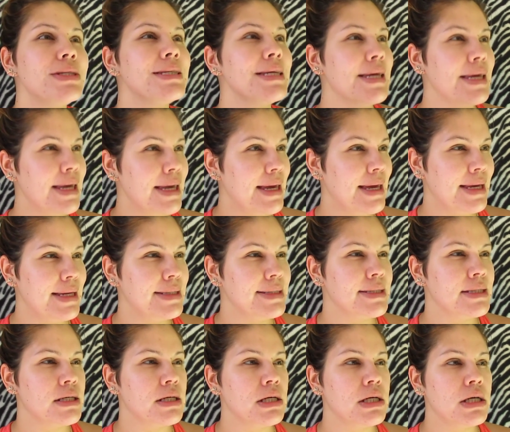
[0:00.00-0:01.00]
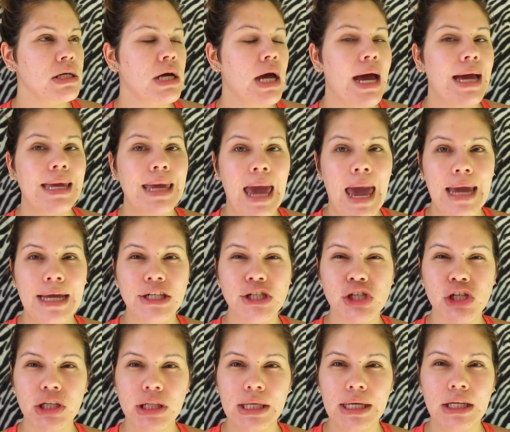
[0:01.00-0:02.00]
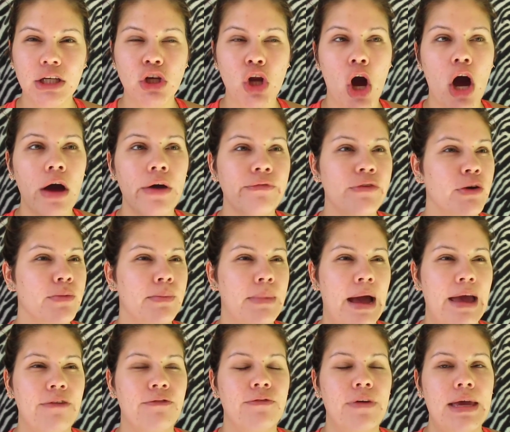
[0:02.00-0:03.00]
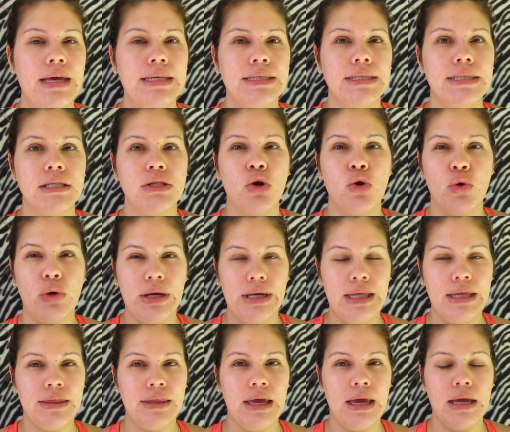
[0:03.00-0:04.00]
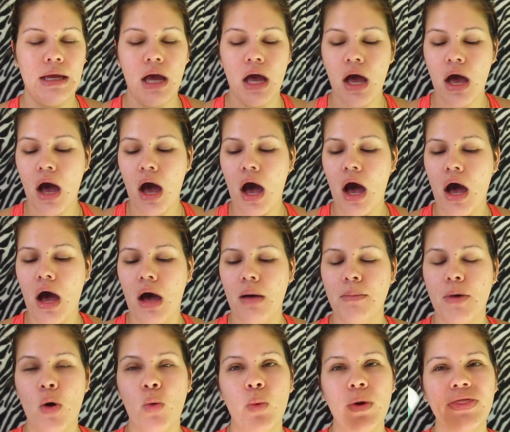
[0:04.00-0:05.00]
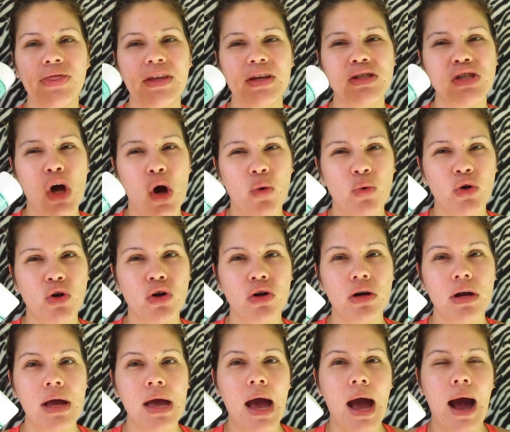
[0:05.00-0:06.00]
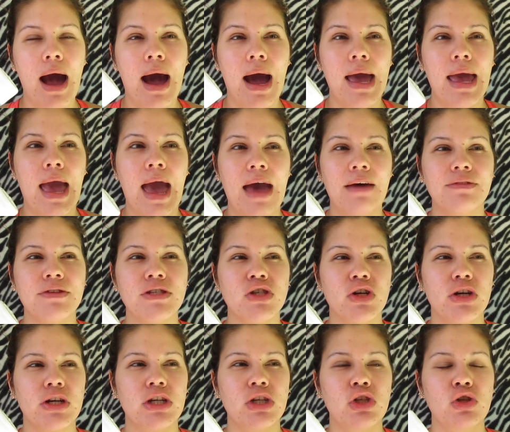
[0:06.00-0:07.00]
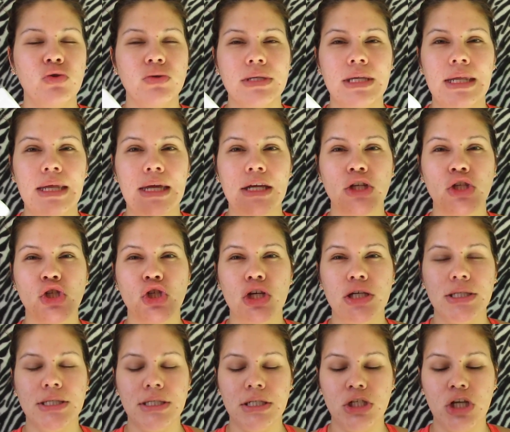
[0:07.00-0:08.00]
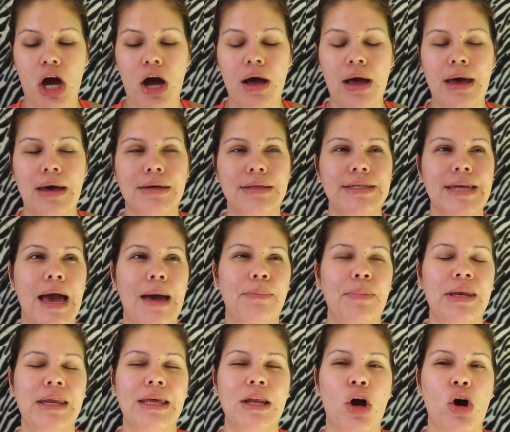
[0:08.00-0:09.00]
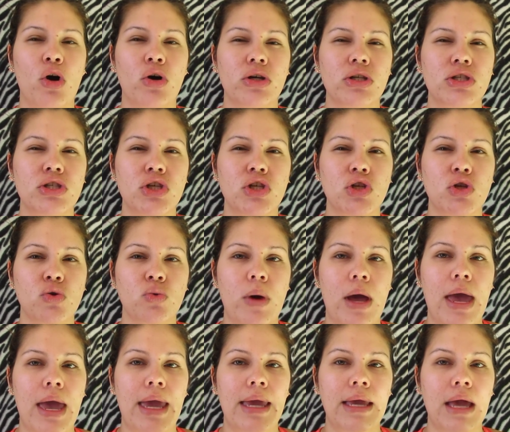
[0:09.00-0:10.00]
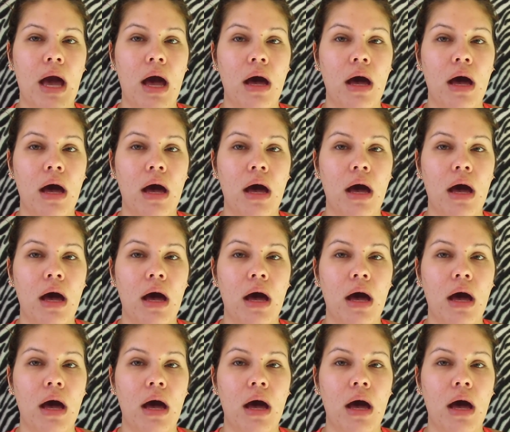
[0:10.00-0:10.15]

it occasionally, not for my face or anything. With the toner, I have started using it, just dapping it onto a